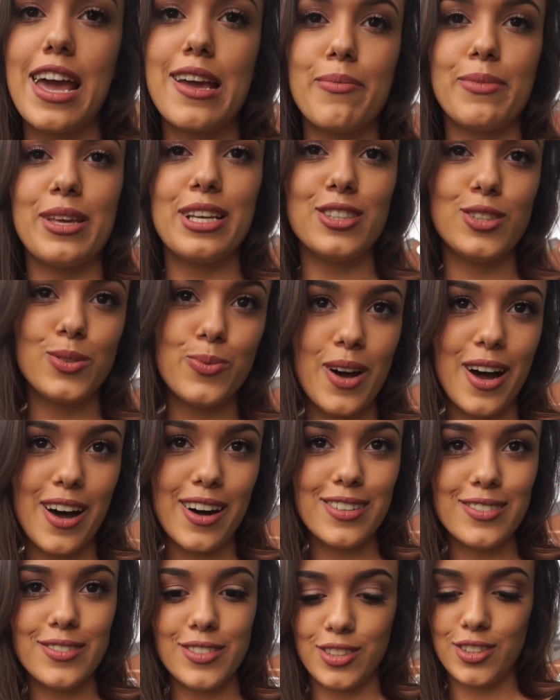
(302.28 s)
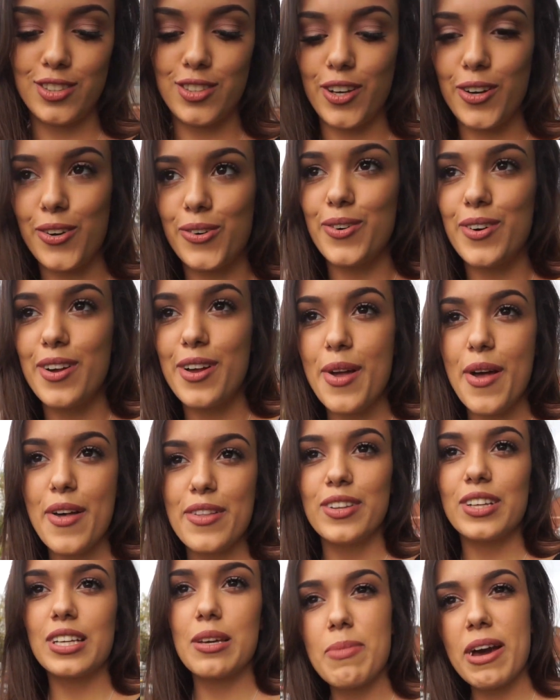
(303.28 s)
Amy as well. So
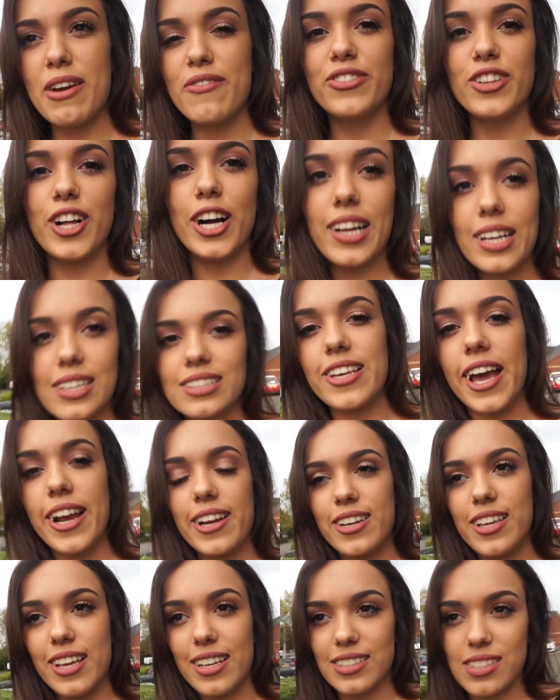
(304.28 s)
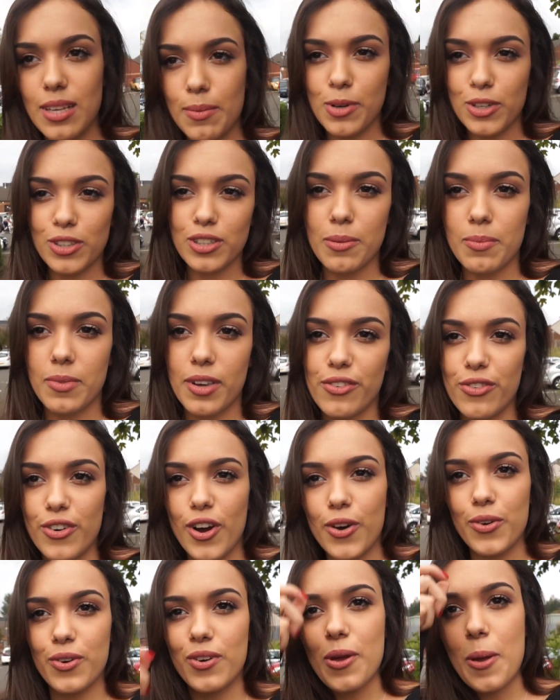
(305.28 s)
look at my vlogging techniques. I'm holding my
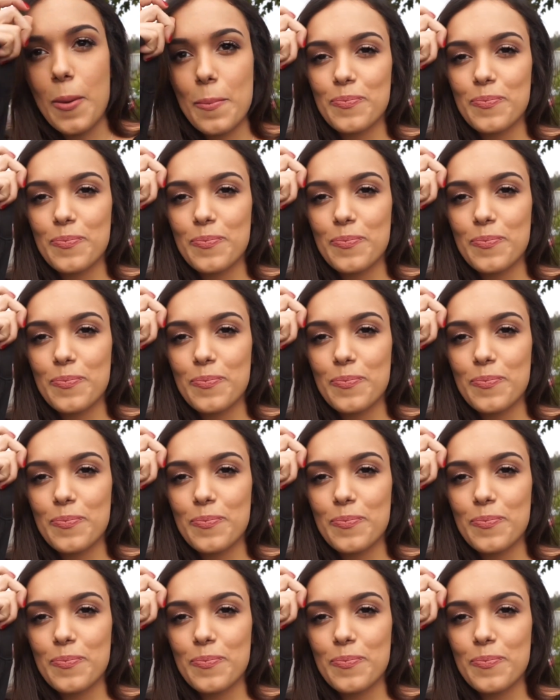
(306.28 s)
phone